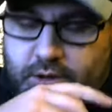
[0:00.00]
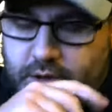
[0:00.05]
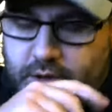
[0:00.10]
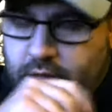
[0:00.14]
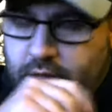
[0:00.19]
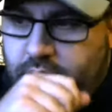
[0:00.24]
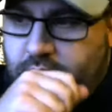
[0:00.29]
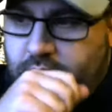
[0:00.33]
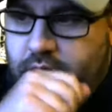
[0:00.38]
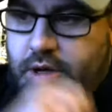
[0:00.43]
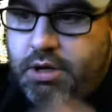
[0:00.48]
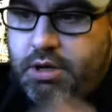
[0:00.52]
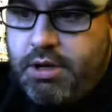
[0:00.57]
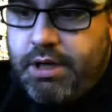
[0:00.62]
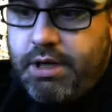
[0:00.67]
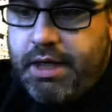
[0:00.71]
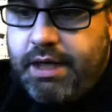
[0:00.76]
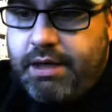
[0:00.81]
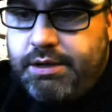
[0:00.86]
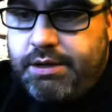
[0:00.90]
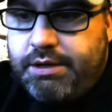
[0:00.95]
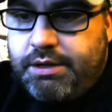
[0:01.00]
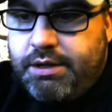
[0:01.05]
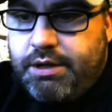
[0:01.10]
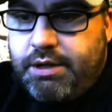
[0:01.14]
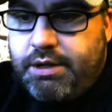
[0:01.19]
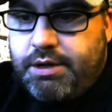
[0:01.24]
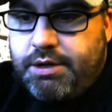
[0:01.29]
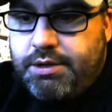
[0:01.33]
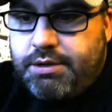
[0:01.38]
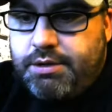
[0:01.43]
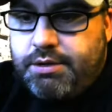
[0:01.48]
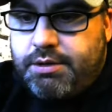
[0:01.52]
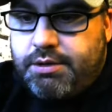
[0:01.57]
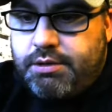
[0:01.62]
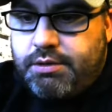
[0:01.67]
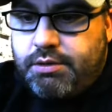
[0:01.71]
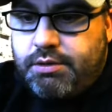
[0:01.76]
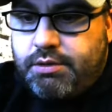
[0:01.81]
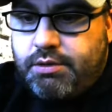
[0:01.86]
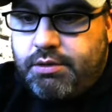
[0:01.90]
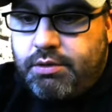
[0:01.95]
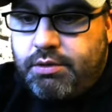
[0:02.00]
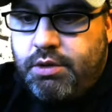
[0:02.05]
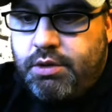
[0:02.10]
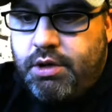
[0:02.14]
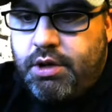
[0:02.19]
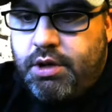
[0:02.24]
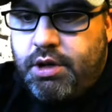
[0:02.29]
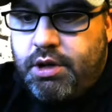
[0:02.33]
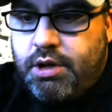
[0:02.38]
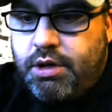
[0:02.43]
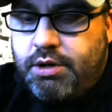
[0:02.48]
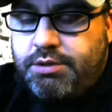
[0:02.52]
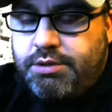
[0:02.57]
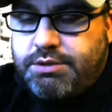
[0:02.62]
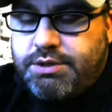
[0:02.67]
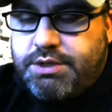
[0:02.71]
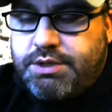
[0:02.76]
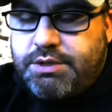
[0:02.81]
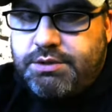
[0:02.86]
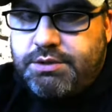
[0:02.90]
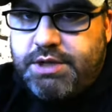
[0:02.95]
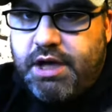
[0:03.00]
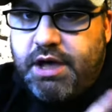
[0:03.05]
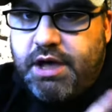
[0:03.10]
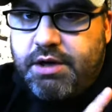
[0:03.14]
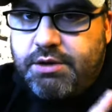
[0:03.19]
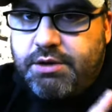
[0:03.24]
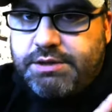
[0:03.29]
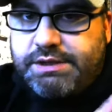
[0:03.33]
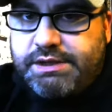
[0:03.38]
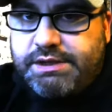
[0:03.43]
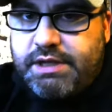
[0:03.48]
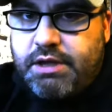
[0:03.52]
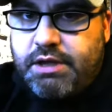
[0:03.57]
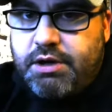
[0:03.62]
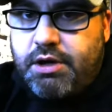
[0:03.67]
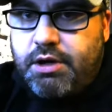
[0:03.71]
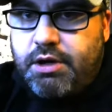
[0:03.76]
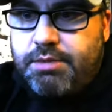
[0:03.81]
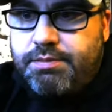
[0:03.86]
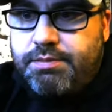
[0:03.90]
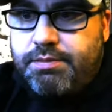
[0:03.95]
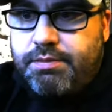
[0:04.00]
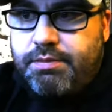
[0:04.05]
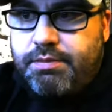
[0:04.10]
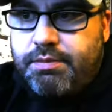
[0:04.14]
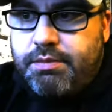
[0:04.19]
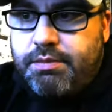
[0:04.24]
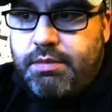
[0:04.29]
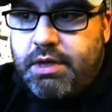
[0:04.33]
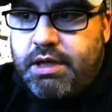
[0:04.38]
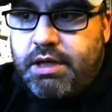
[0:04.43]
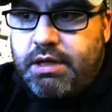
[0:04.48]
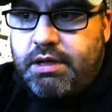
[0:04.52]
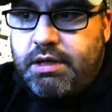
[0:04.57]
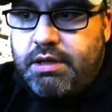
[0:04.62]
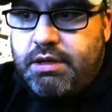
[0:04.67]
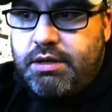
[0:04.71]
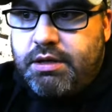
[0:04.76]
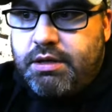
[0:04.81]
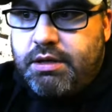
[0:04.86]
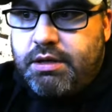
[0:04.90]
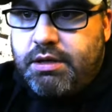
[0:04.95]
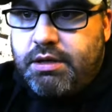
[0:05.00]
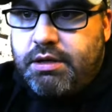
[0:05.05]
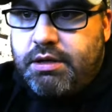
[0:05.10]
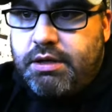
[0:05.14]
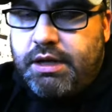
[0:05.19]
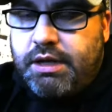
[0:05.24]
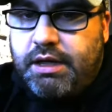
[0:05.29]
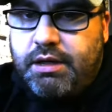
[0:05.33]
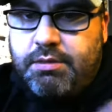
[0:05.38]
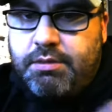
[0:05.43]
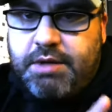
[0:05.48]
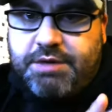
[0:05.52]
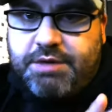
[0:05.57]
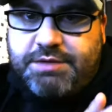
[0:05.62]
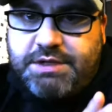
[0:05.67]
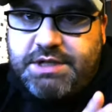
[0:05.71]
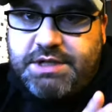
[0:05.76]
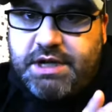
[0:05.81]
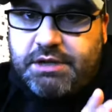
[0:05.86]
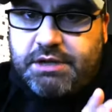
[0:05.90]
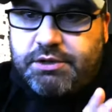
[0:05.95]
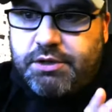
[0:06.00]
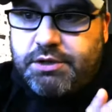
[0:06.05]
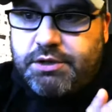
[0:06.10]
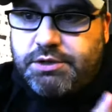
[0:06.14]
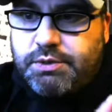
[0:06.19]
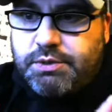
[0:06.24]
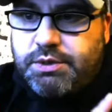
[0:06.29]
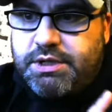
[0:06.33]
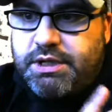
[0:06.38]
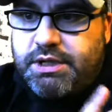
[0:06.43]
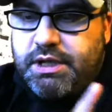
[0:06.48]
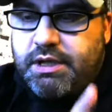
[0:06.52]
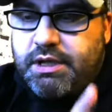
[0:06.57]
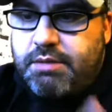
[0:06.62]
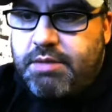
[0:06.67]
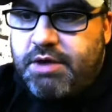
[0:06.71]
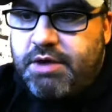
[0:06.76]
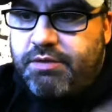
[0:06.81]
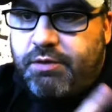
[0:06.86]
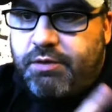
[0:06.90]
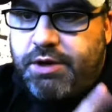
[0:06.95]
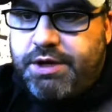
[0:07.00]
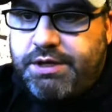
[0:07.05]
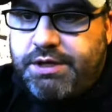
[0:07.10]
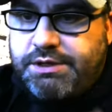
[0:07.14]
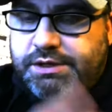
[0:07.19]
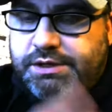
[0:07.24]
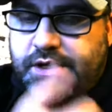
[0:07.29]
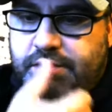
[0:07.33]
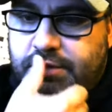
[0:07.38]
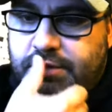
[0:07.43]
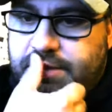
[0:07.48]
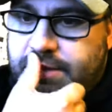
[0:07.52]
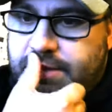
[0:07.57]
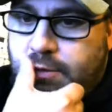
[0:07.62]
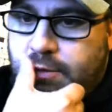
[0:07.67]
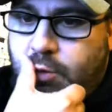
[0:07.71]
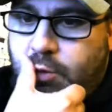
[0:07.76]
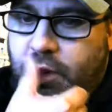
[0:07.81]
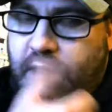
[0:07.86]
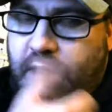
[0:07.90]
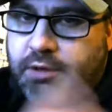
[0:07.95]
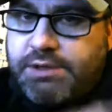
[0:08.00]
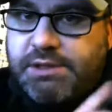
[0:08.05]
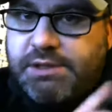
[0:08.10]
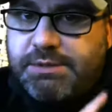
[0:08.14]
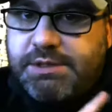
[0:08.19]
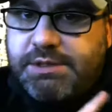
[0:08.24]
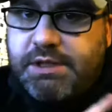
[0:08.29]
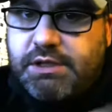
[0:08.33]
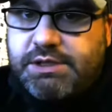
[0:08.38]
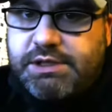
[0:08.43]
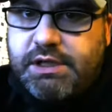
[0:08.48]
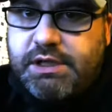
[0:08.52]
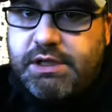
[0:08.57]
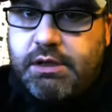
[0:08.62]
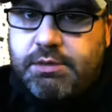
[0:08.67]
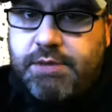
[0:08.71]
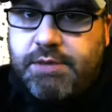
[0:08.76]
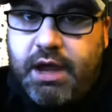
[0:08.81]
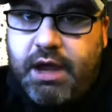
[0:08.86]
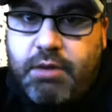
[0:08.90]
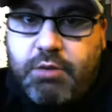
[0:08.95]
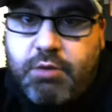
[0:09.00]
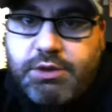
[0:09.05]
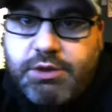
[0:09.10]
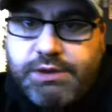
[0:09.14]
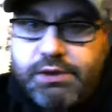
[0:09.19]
And 2 diodes set up. and EMF detectors. We did EMF readings and everything. While I was upstairs setting up cameras,